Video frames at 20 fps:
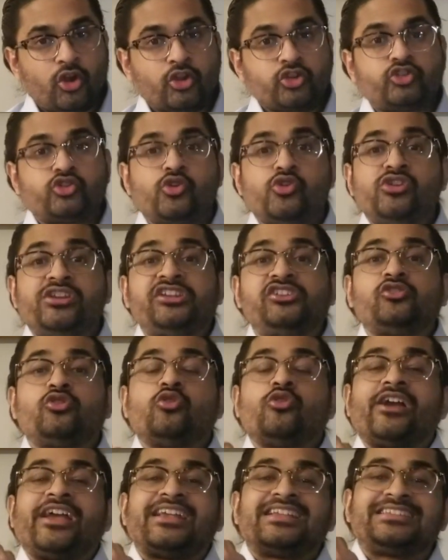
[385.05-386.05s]
So you need to
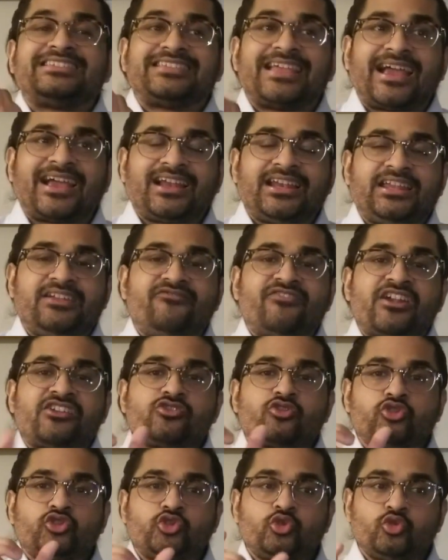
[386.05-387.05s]
know exactly when
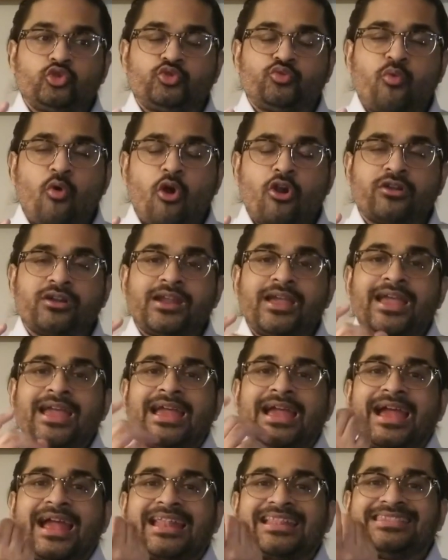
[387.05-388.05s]
to choose what,
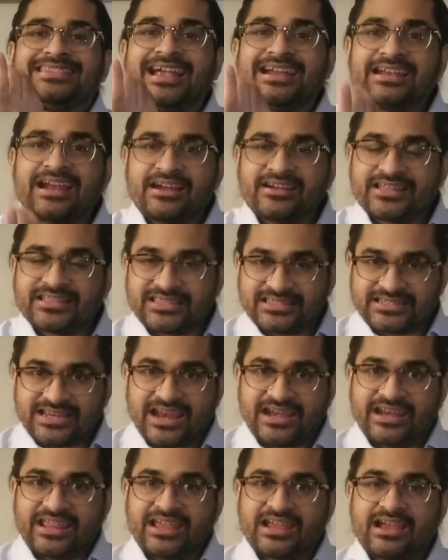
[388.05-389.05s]
and that
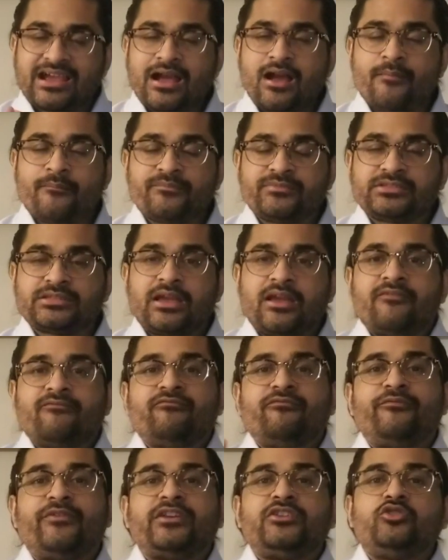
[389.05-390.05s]
understanding comes
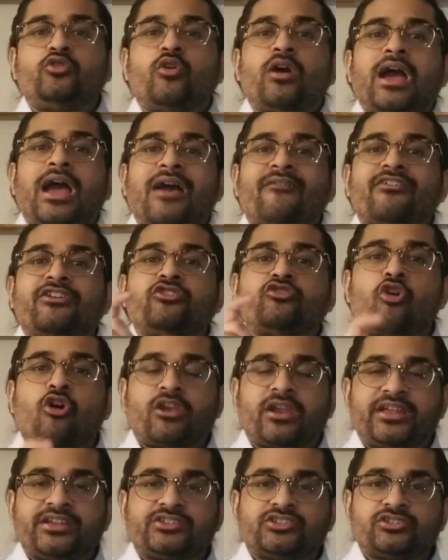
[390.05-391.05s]
when you have a
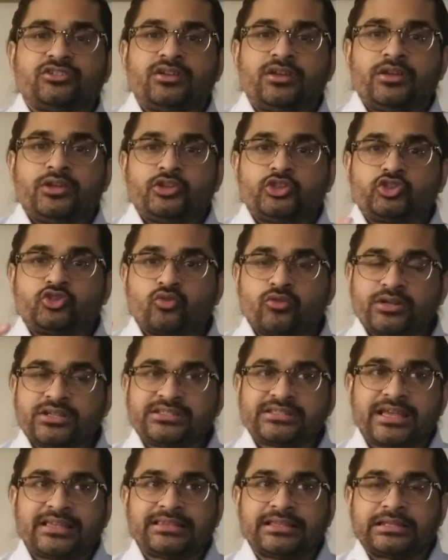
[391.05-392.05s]
knowledge. Students
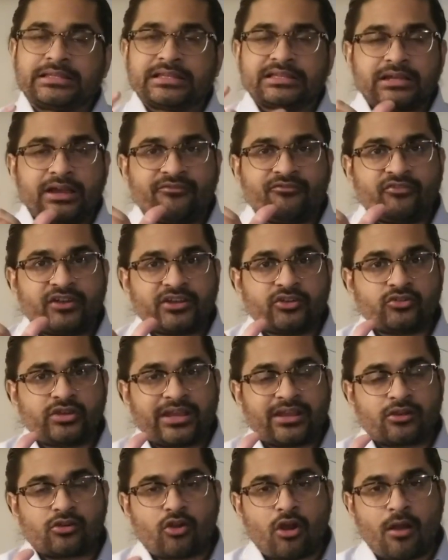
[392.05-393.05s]
say that they're afraid to
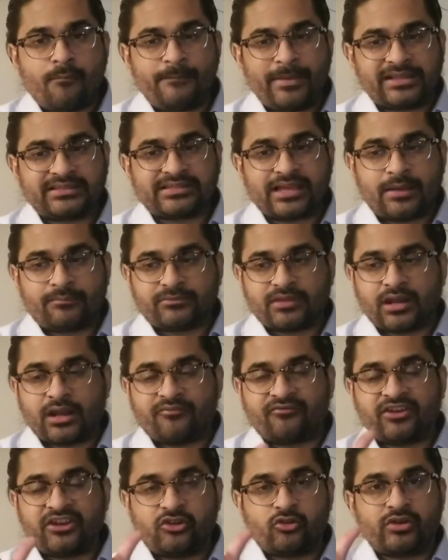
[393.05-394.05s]
take a comp exam, they're
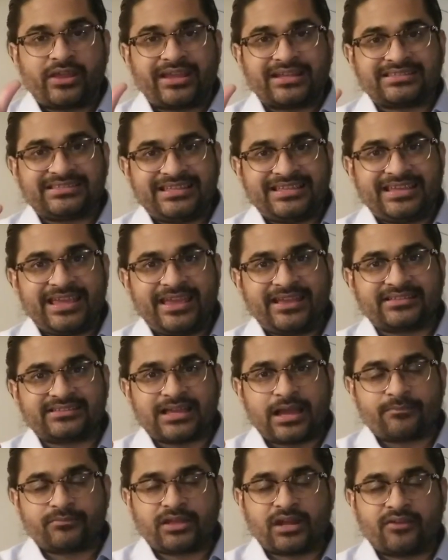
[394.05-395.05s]
afraid to take a CK
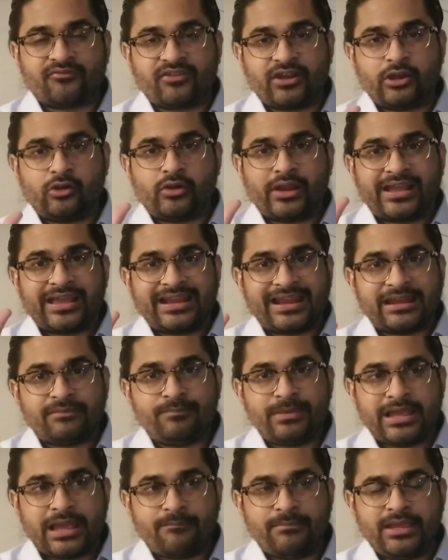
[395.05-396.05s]
exam, they're afraid to take an
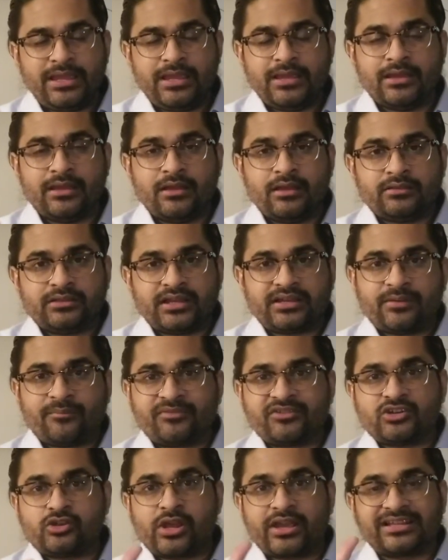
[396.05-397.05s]
NBME, they're
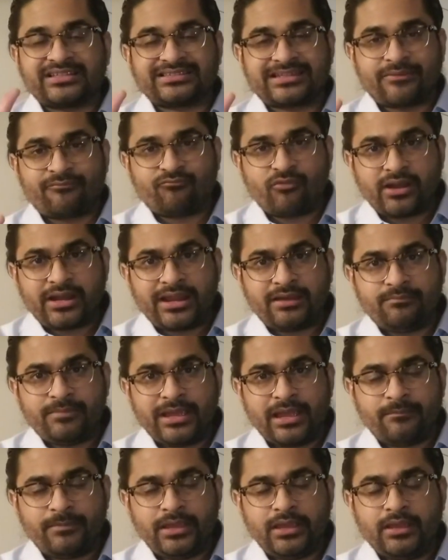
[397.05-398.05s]
afraid to take a step 1
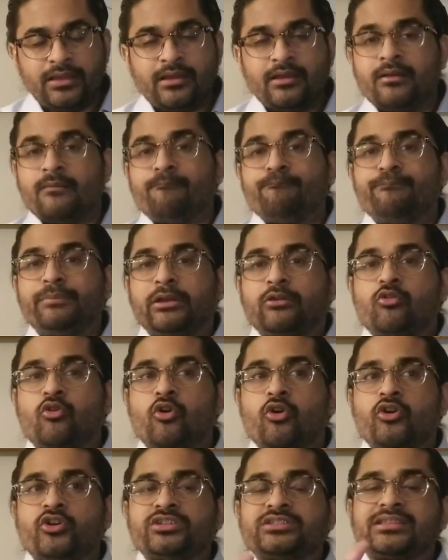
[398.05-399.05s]
NBME
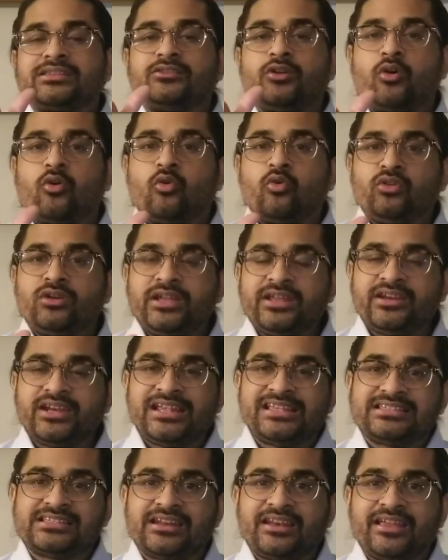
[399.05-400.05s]
because the only
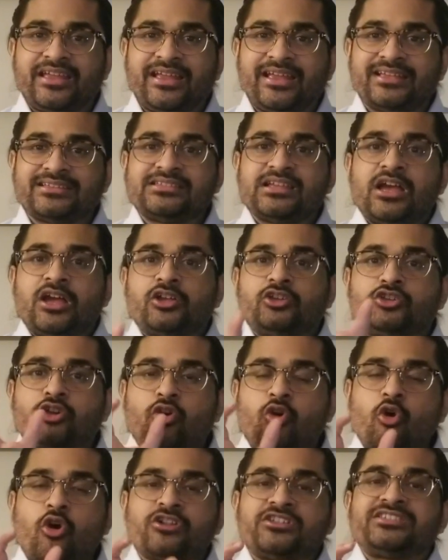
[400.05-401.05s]
reason is the
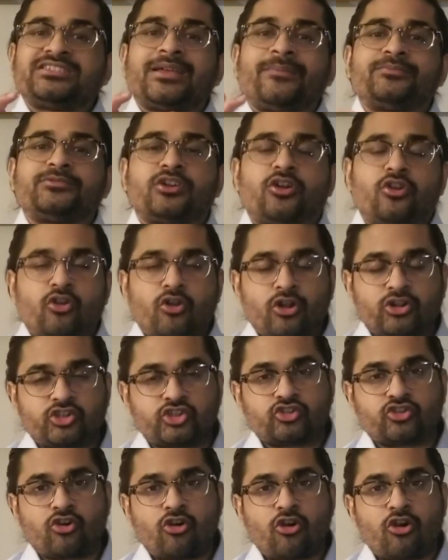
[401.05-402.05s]
concepts are not
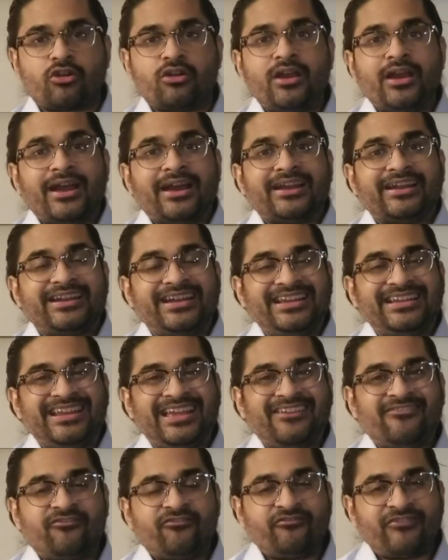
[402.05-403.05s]
strong.
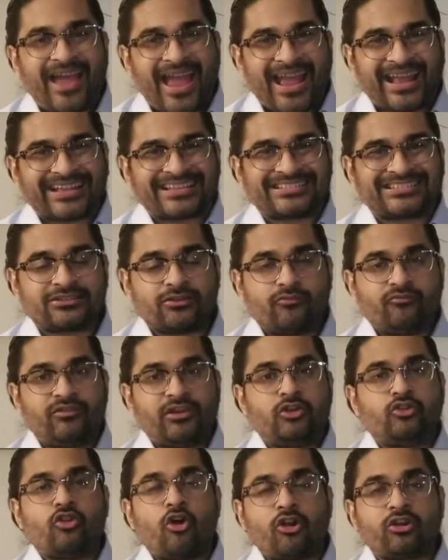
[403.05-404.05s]
Reading facts
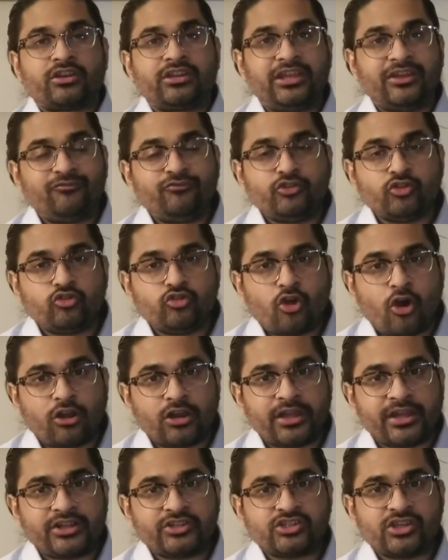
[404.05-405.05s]
will not give you
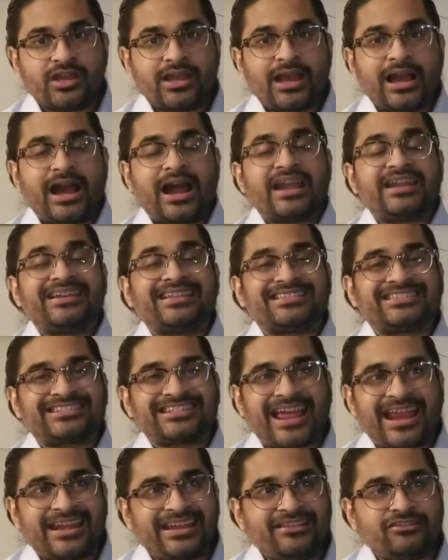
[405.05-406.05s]
knowledge.
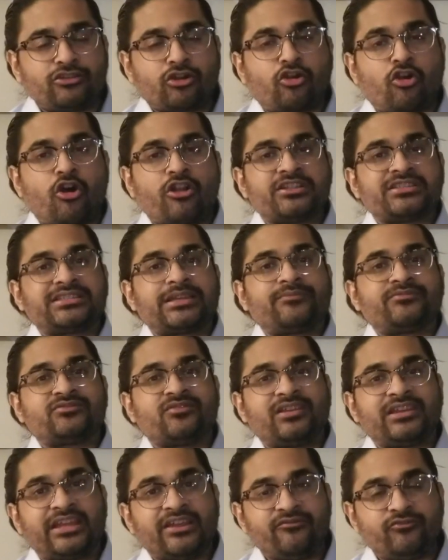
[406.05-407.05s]
Understanding the concepts
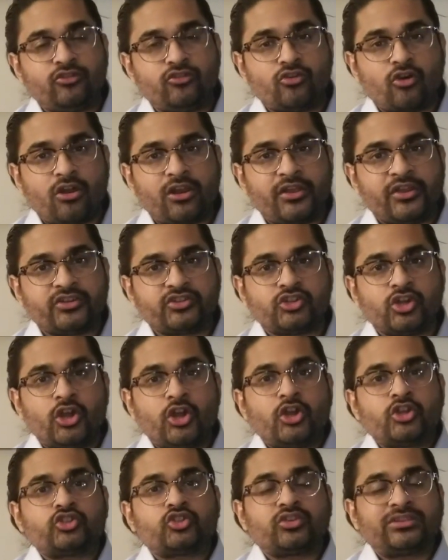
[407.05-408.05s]
will give you knowledge.
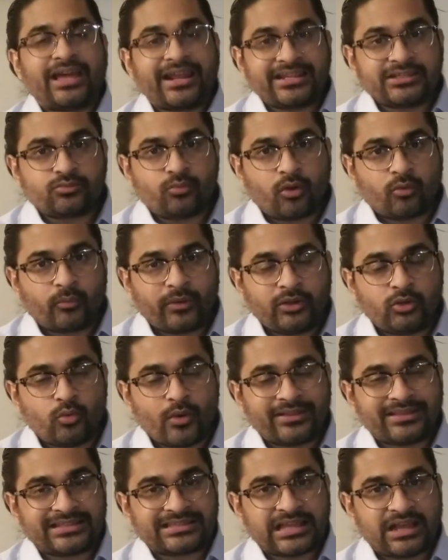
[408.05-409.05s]
So that is what we do
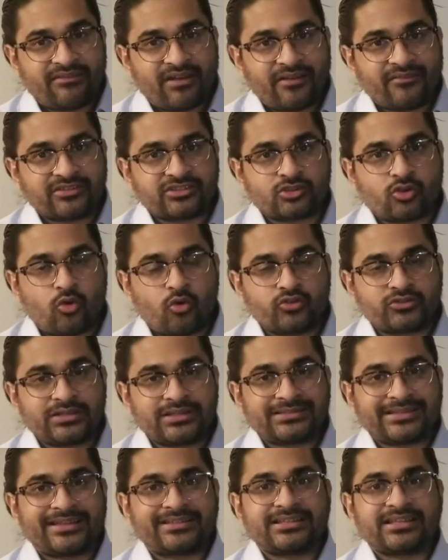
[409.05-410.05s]
at the
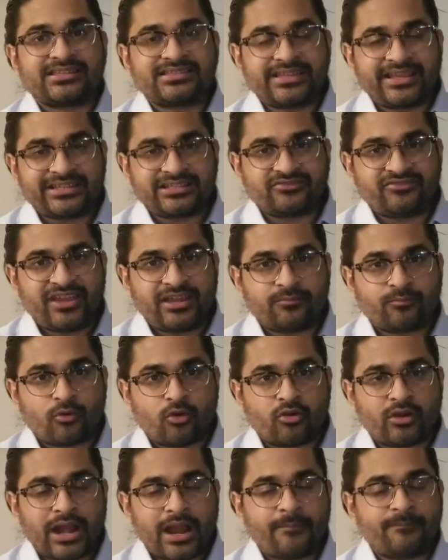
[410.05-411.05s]
Survivorscourses. It's a 6-week
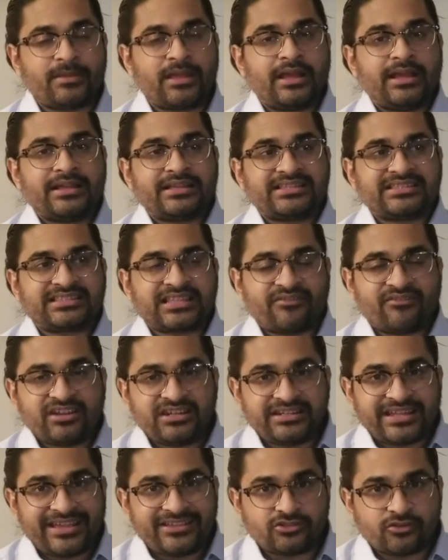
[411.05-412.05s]
program, 7
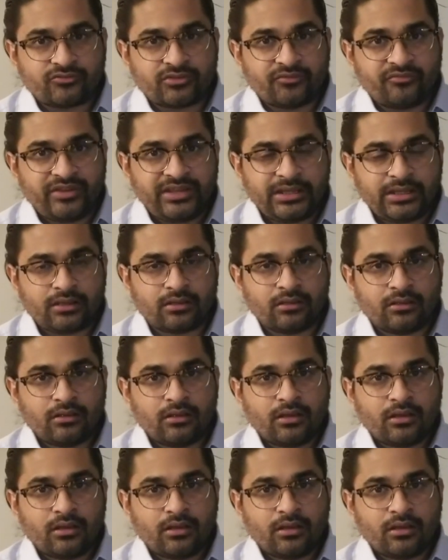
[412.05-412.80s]
days of the week.